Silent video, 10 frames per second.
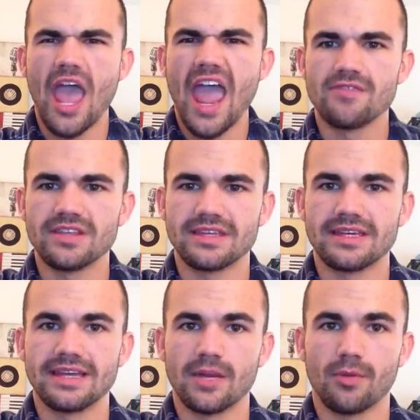
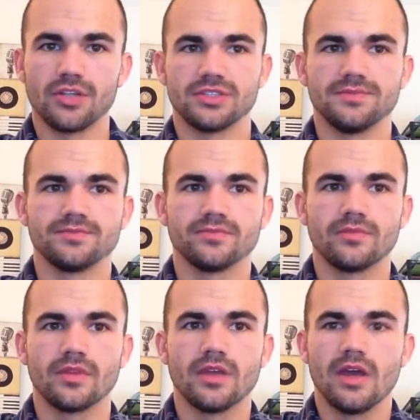everything in a person
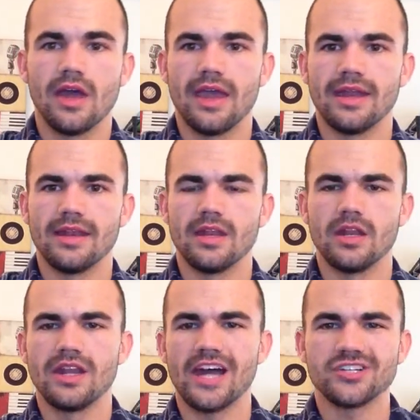and
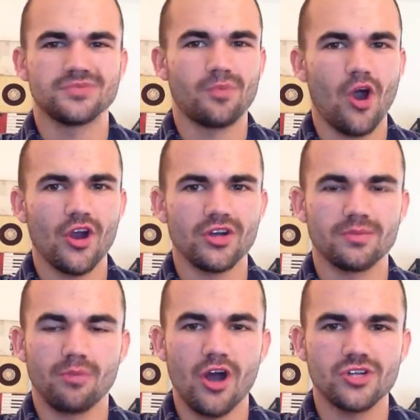not just
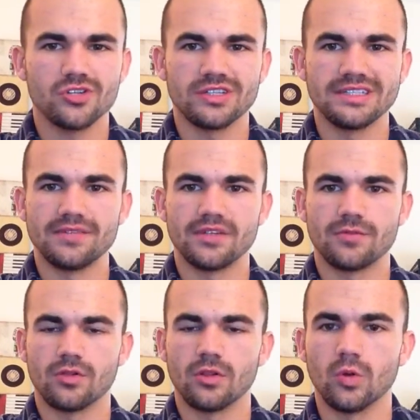part partially living
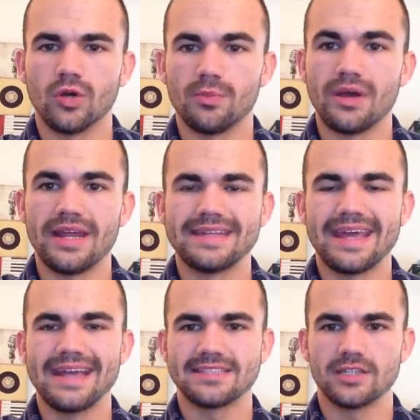for the lord but it
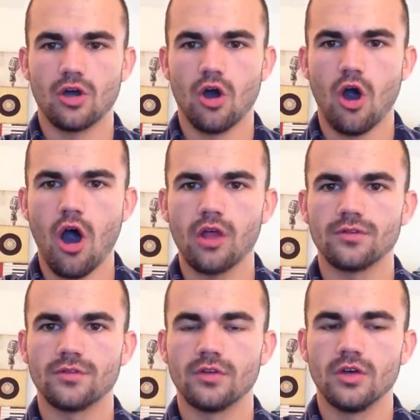takes all
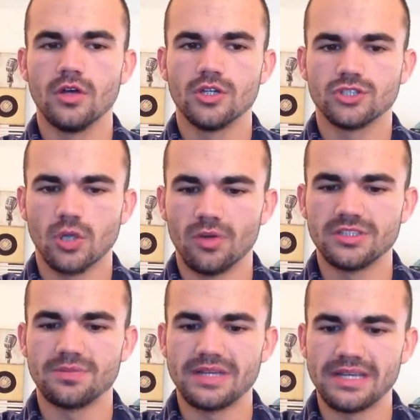of
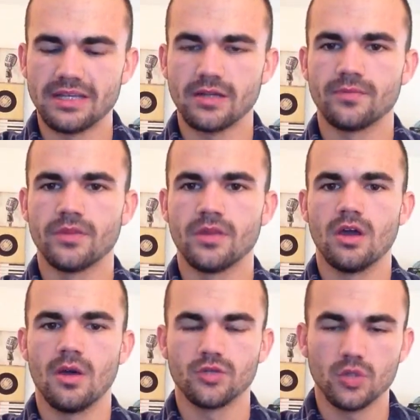someone's being
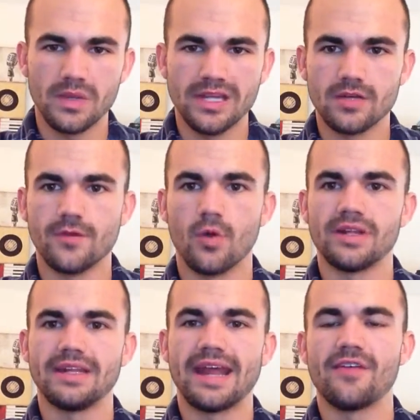um, to be
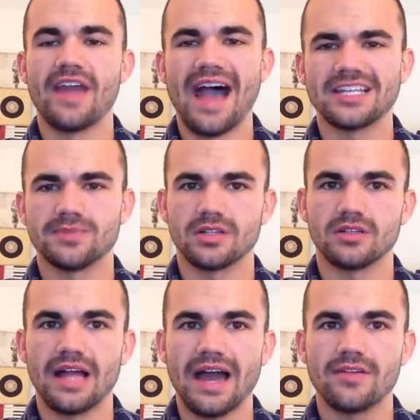devoted in every aspect
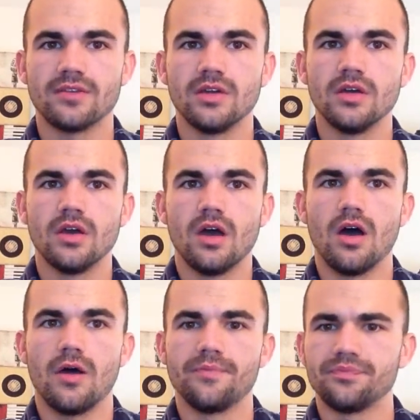of life
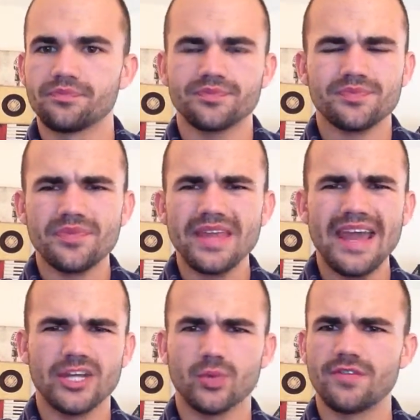um,
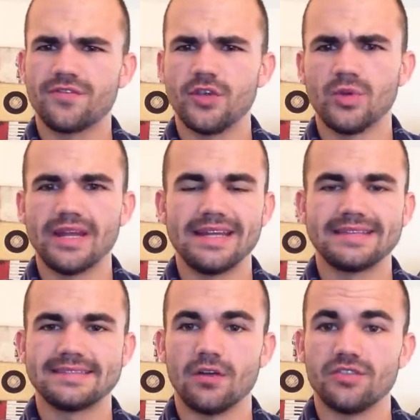and to refute any
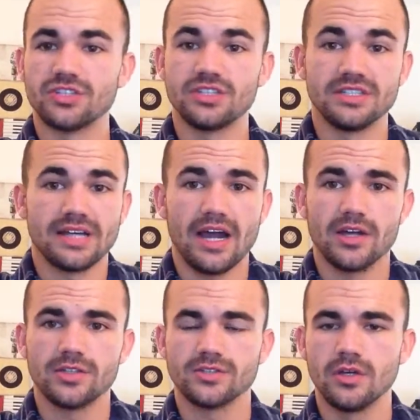selfish
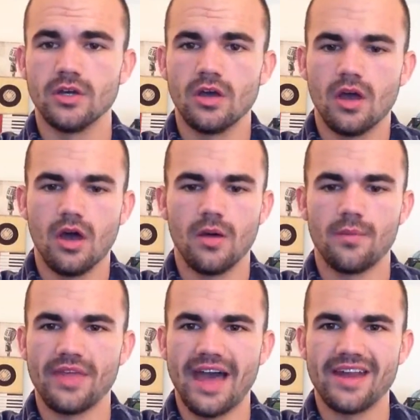desires
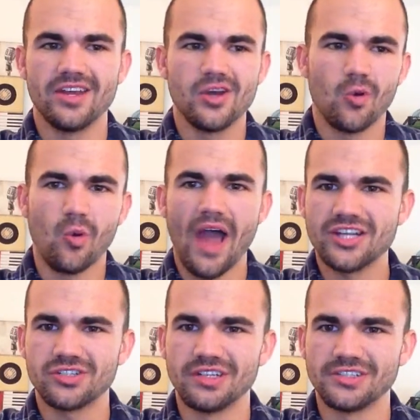um, that
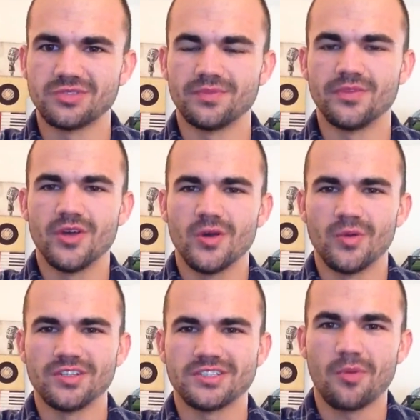rationalism
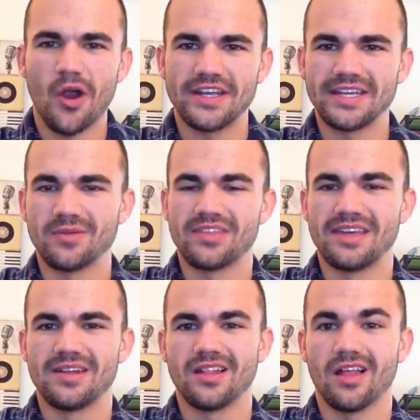was sparking
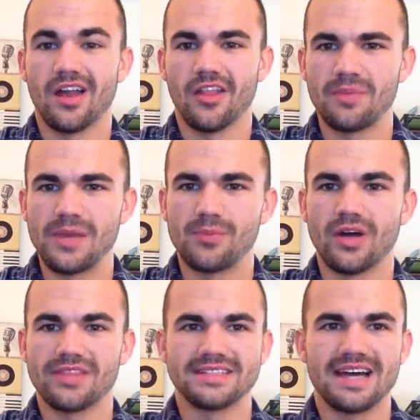within a lot of the
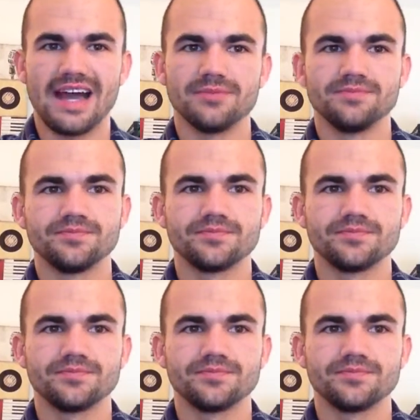people at the time.